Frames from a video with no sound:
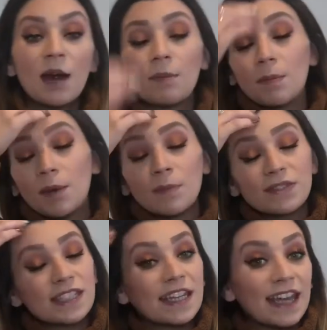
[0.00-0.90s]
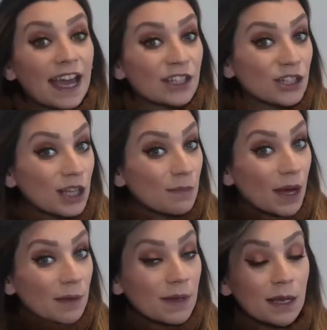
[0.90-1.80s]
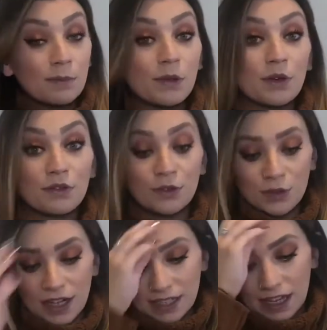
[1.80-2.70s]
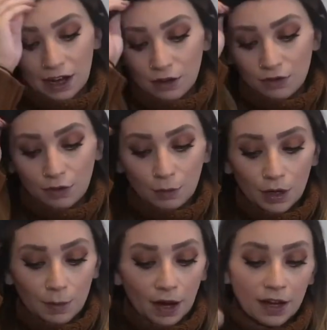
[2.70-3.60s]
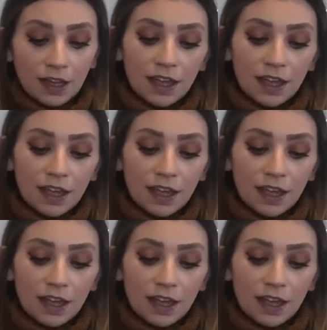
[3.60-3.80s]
My mum did actually buy me a beautiful dressing gown from Primark.